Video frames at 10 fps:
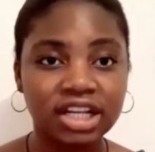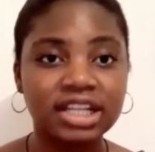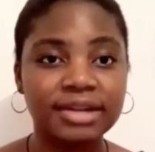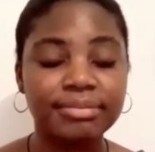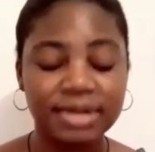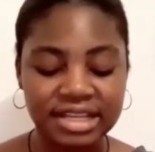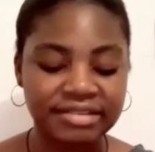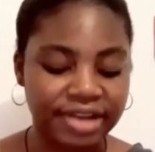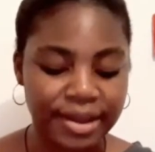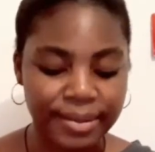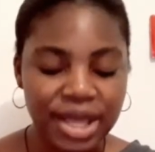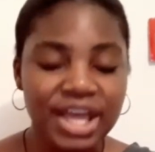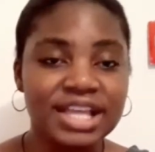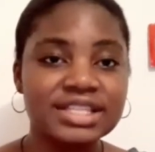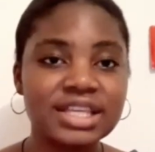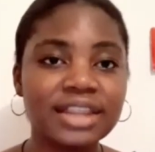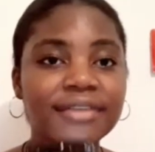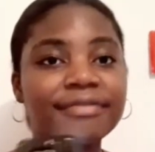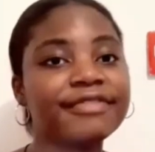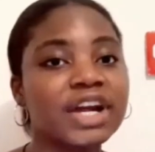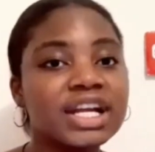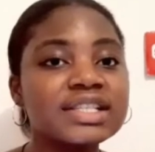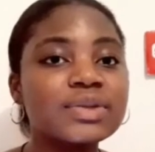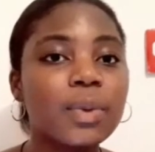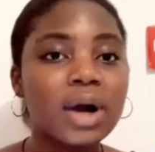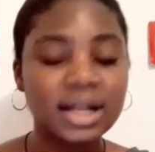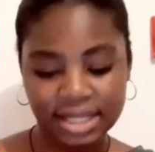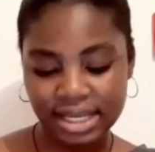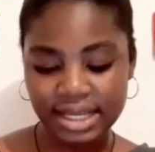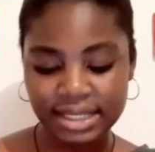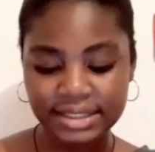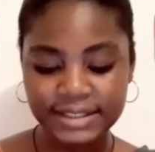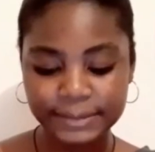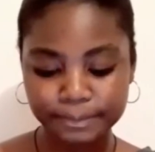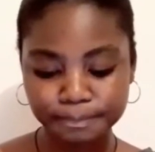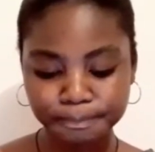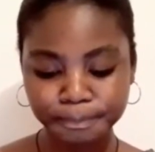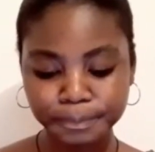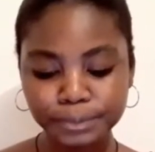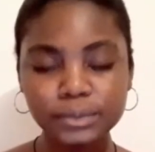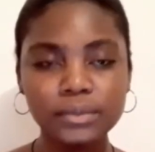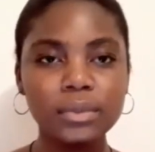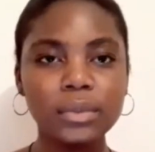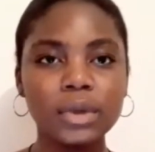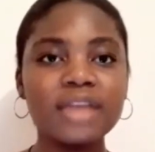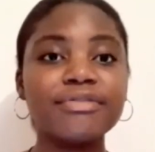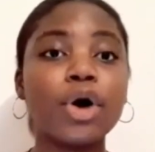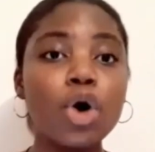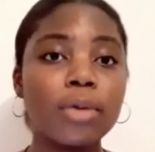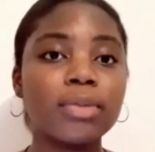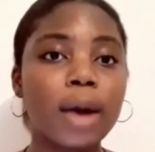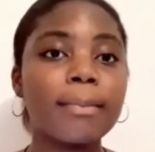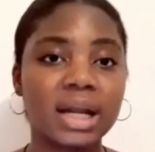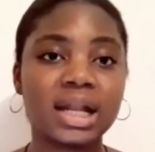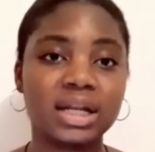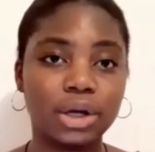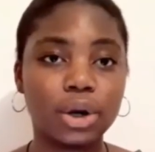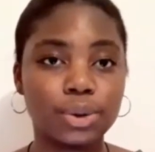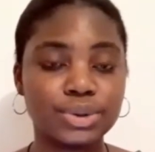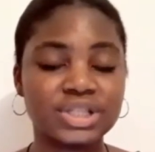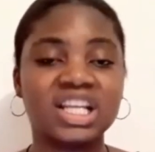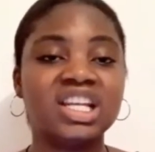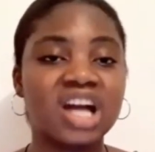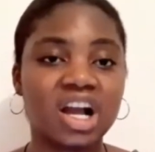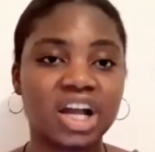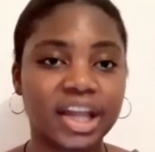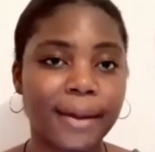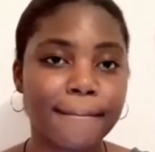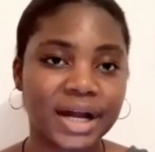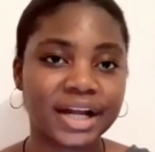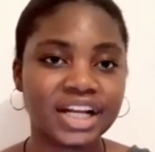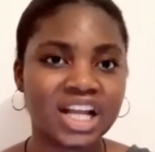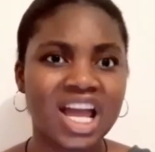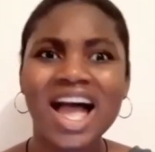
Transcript: did believe them. So the first one is, if you open umbrella in the house, you're not gonna get married.